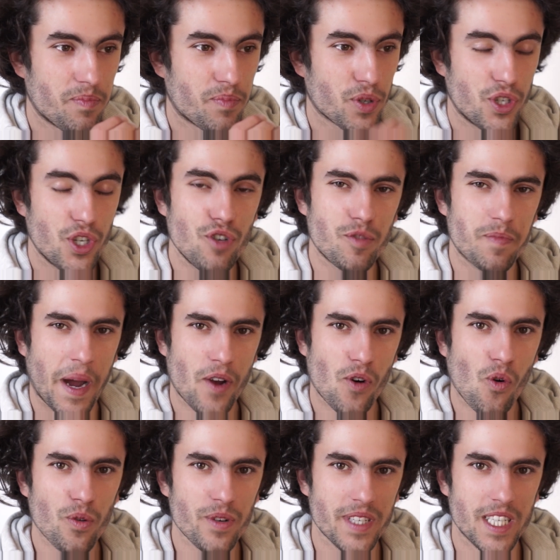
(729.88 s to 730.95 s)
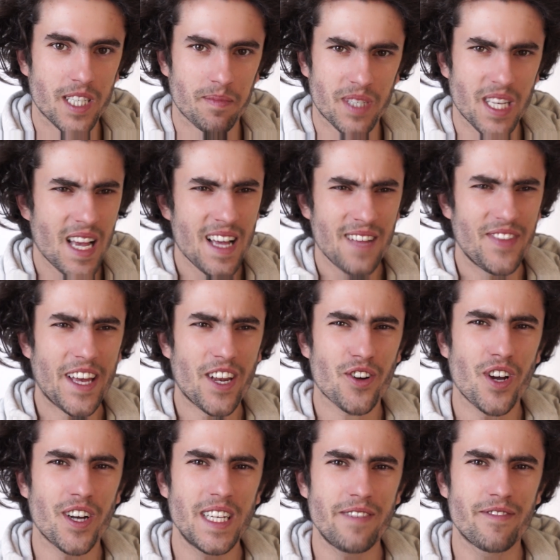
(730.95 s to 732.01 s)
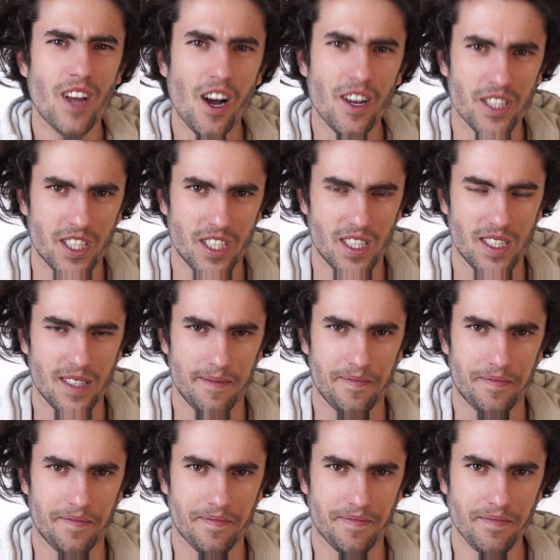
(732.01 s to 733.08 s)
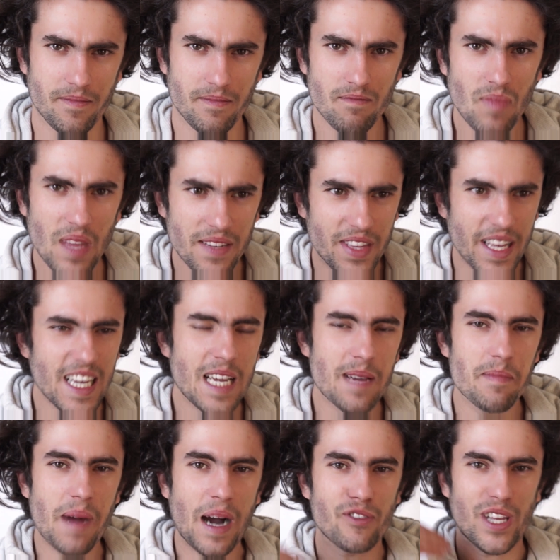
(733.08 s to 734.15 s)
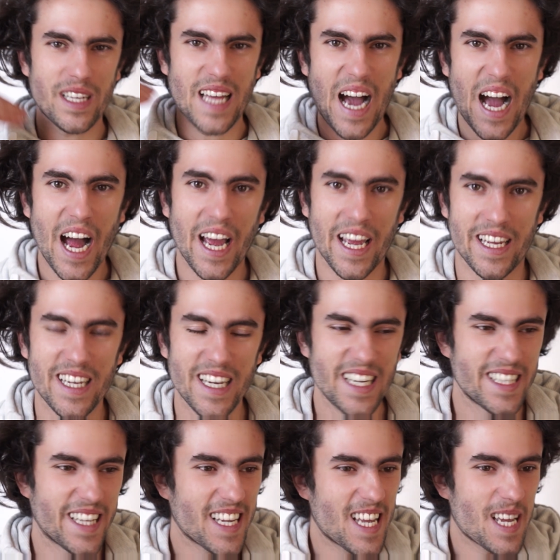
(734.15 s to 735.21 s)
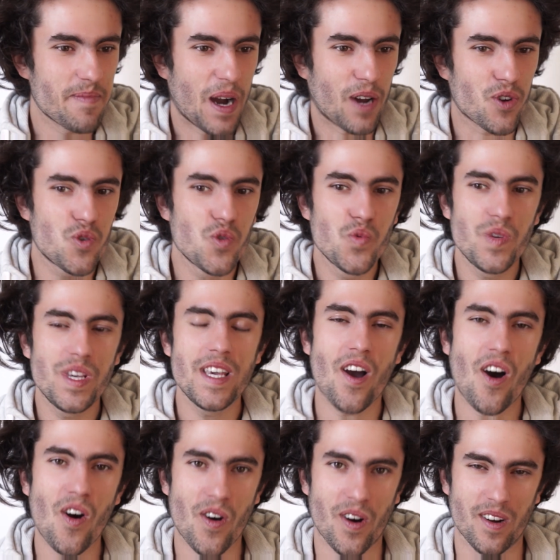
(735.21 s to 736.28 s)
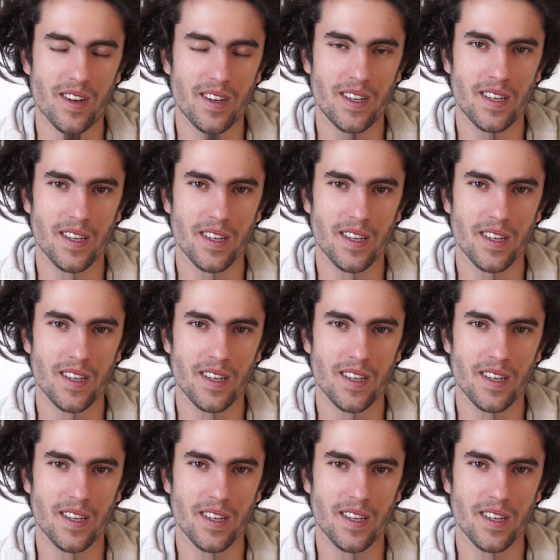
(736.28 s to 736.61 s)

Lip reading: produced by organisms that are not even us. Thinking about that I, thinking about who we are,